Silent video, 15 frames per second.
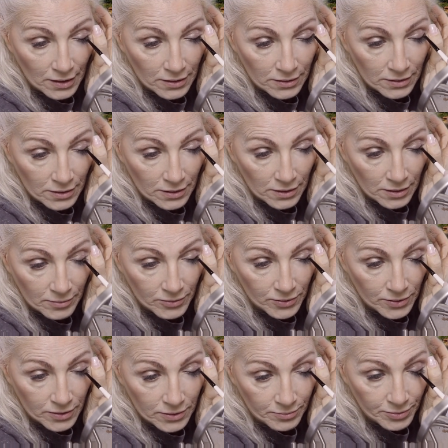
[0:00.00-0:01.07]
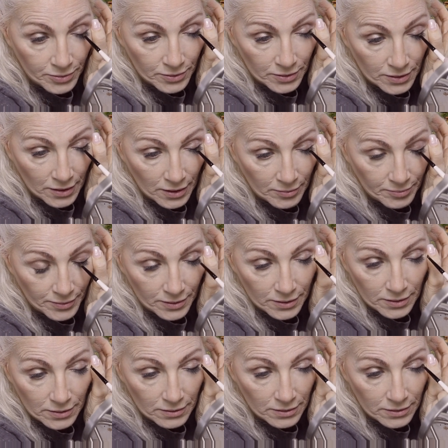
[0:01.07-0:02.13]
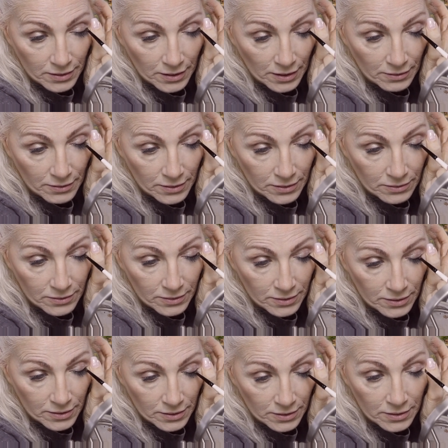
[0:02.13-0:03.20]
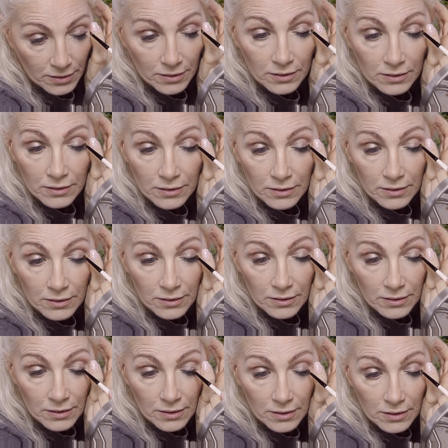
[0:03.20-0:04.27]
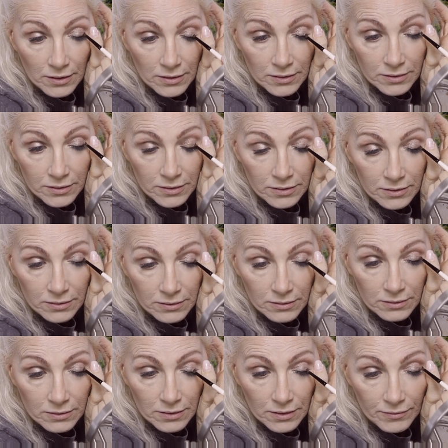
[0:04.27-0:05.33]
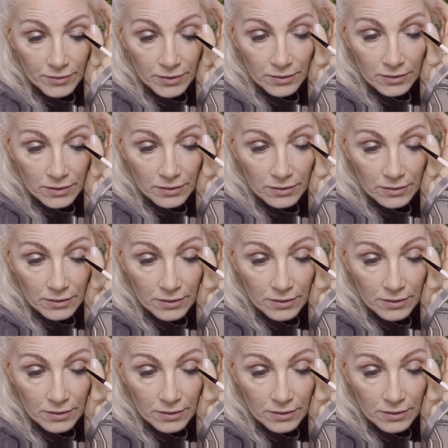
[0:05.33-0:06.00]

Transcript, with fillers: and then I'm going to pull it up a little on the outer corner to give it a little